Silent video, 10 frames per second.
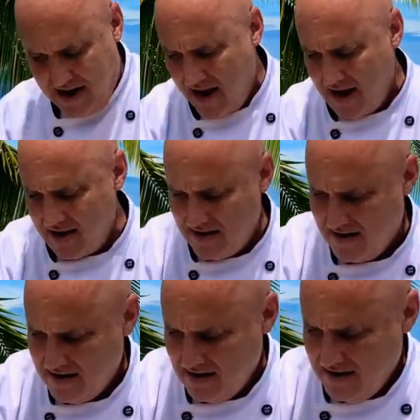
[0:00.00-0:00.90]
And
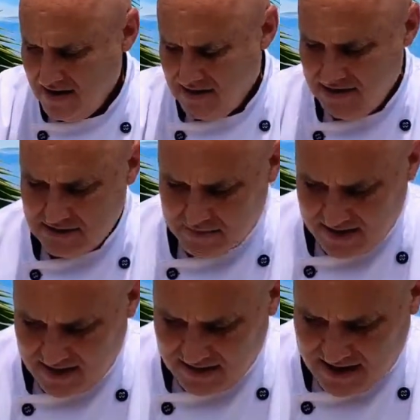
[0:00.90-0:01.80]
least but
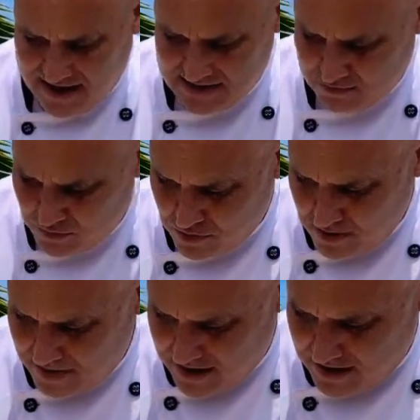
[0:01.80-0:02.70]
not last, more
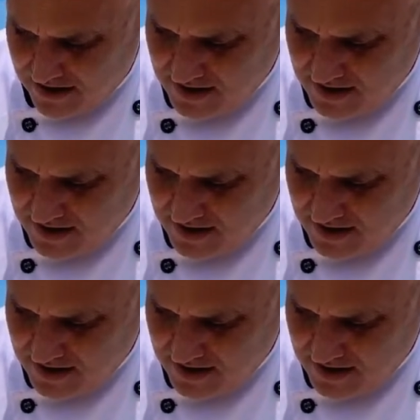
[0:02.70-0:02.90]
butter.